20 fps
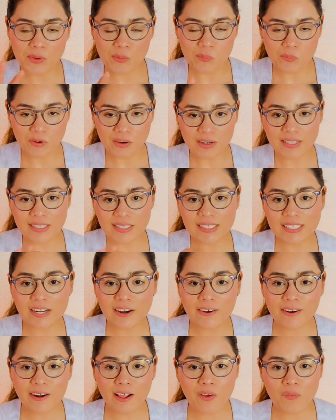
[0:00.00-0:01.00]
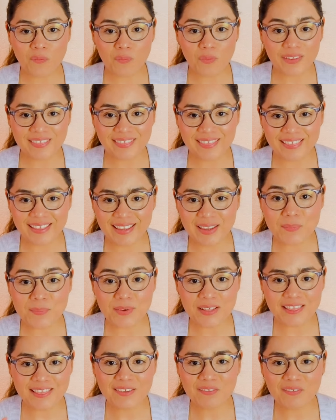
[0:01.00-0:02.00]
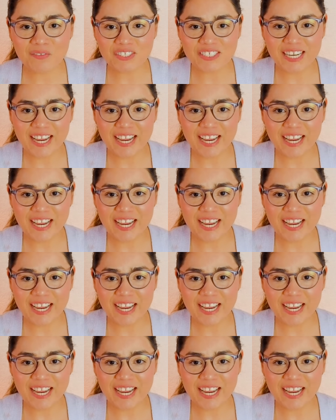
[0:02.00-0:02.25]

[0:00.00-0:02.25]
But we're going to start off with the month of